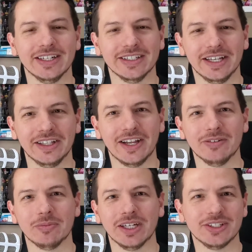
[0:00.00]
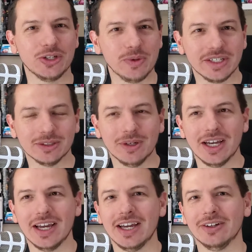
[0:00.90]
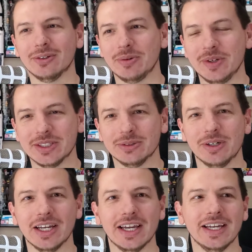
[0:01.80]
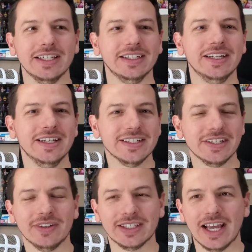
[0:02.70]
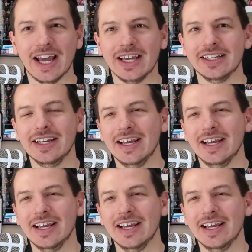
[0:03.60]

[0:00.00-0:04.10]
And a lot of them were like 2 weeks away or 3 weeks away and stuff like that.